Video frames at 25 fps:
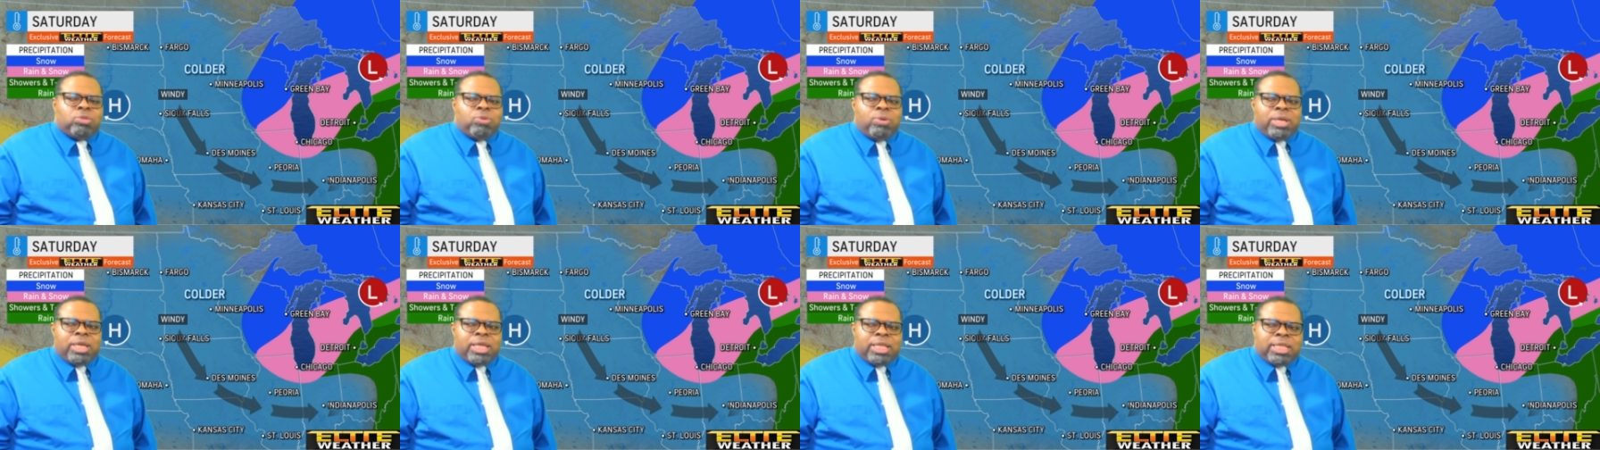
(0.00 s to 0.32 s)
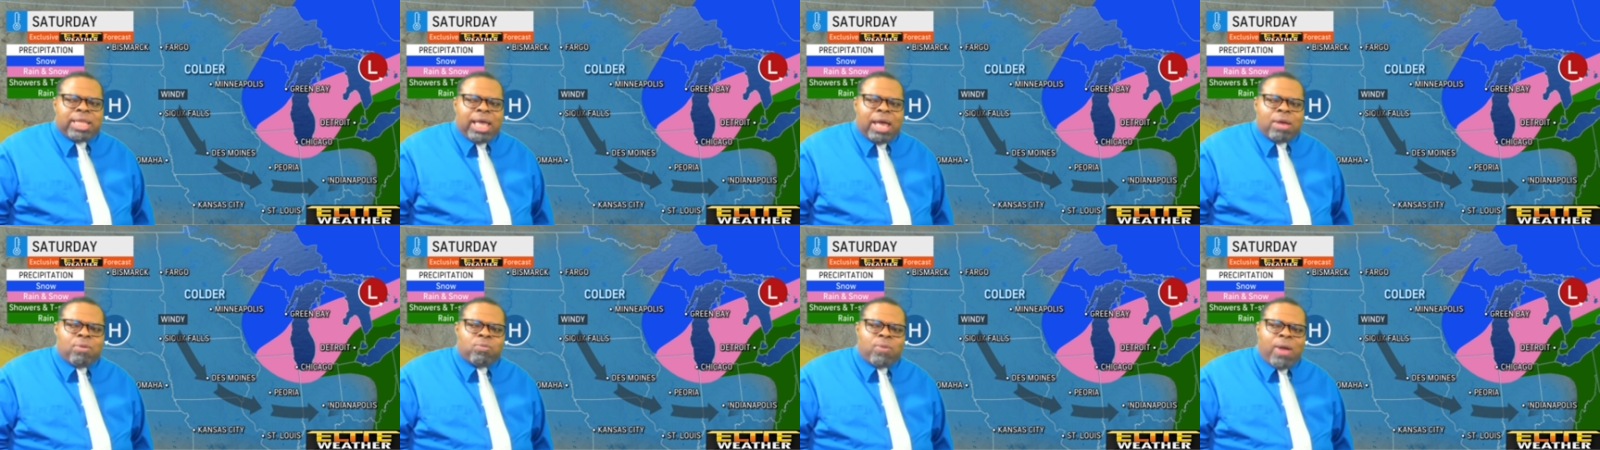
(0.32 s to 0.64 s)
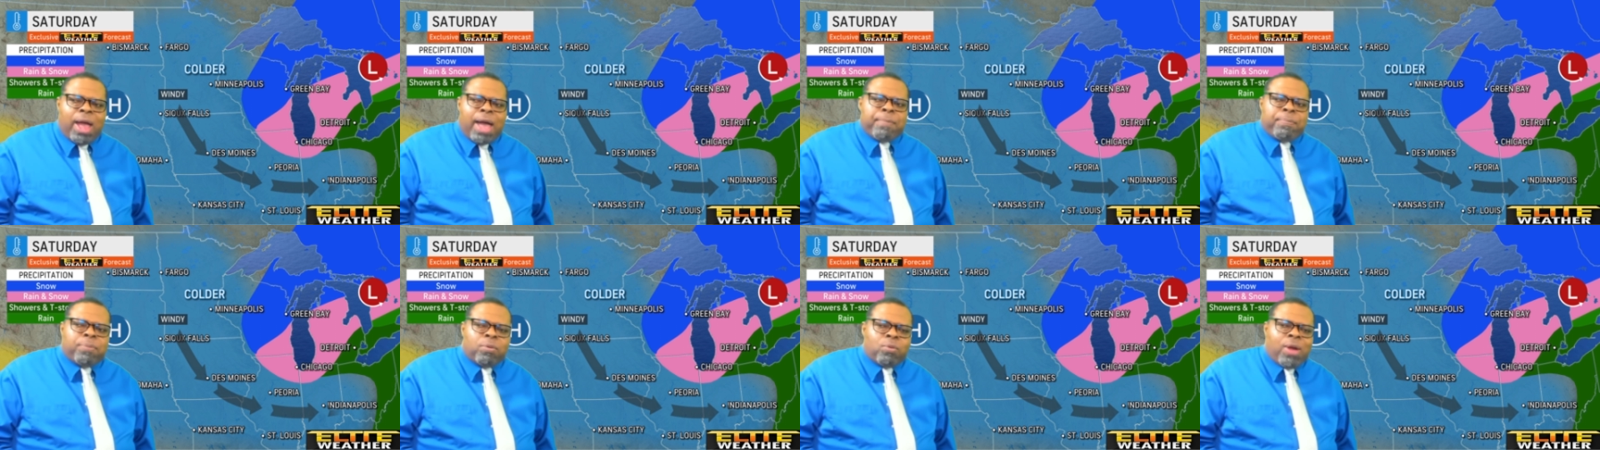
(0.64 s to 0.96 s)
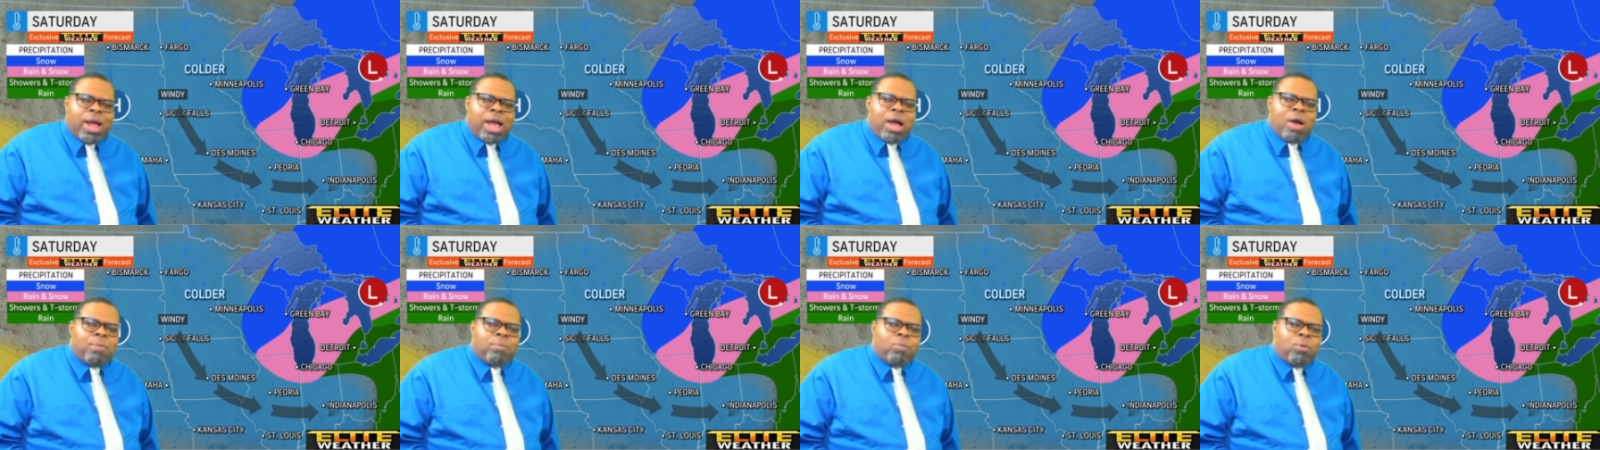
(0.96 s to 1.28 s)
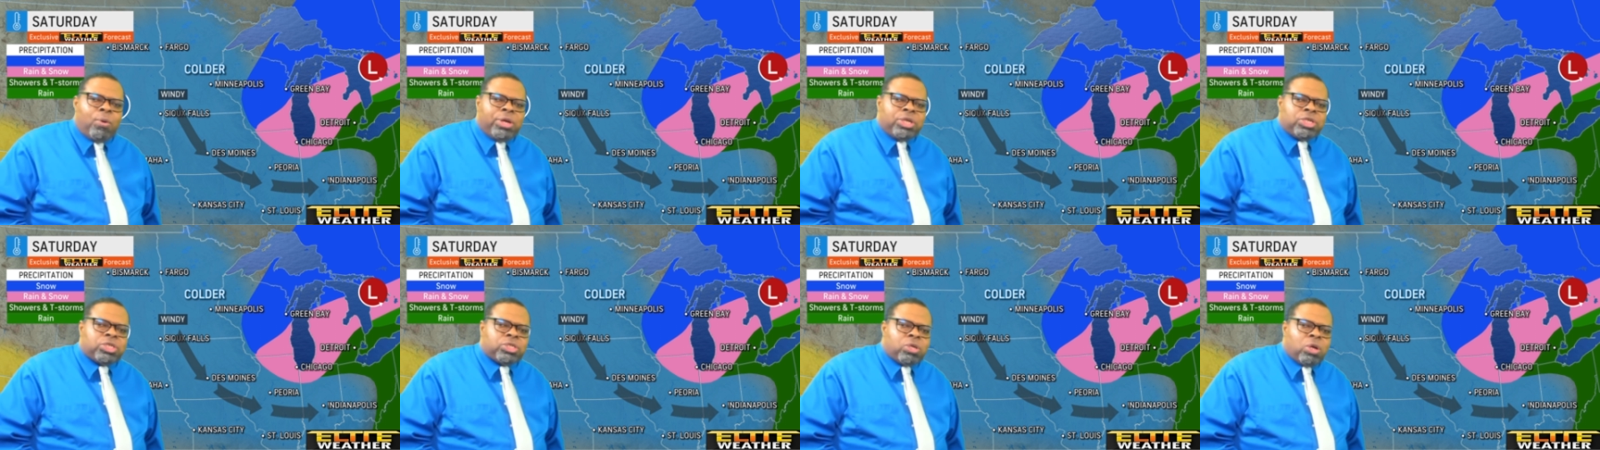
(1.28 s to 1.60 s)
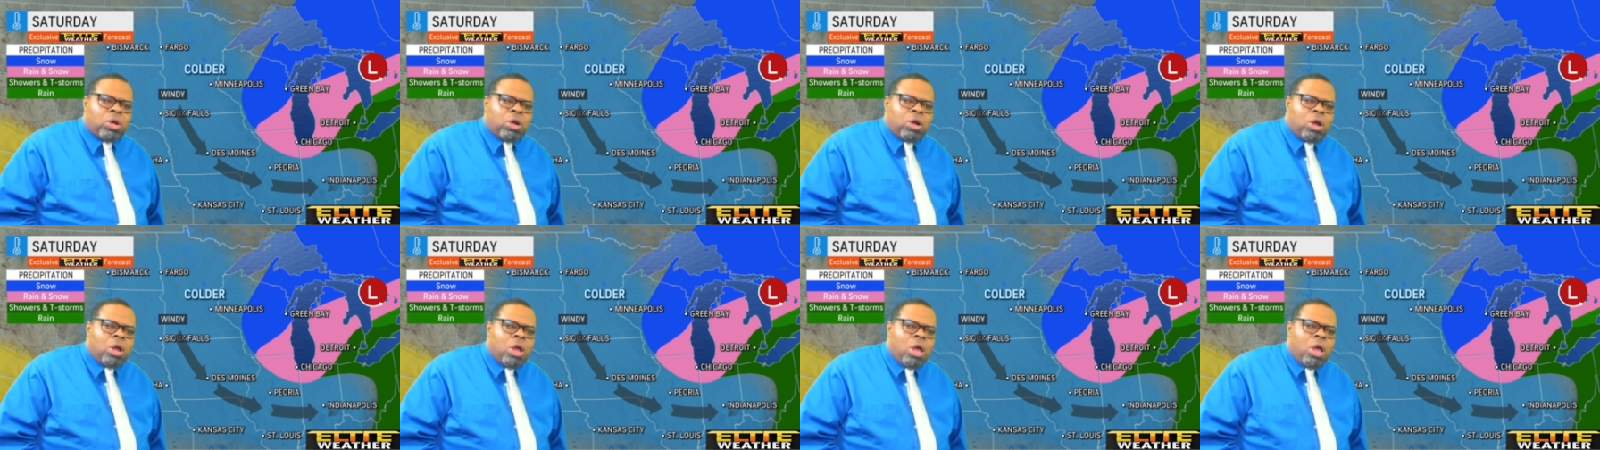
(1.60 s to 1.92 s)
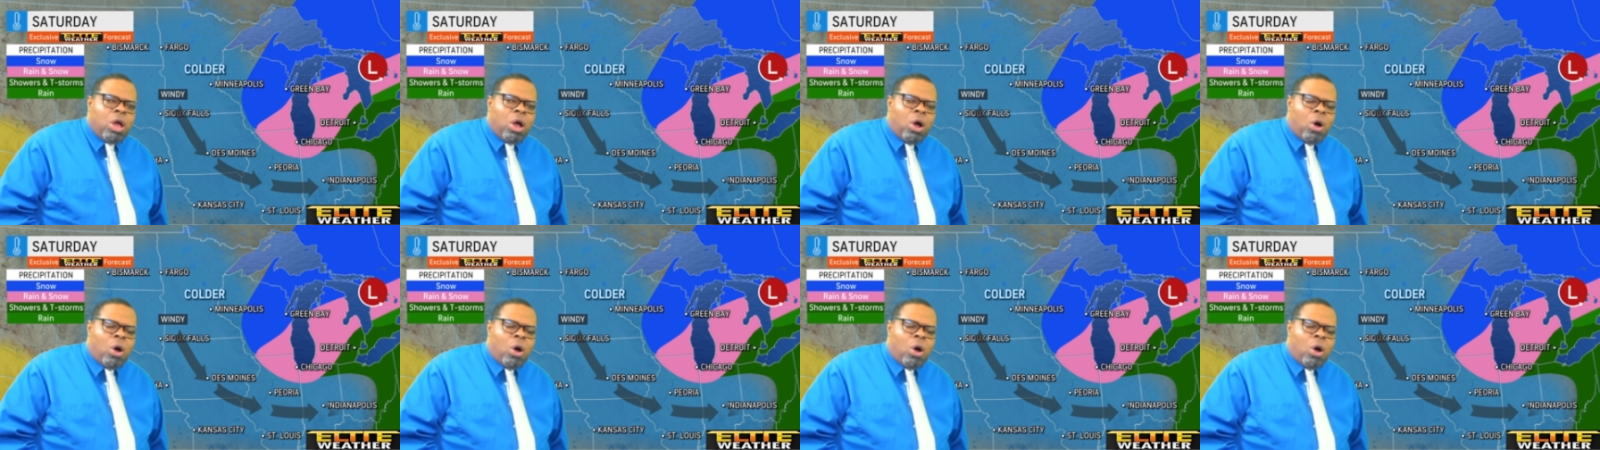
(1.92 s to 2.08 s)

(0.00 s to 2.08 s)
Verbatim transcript: we get that wraparound moisture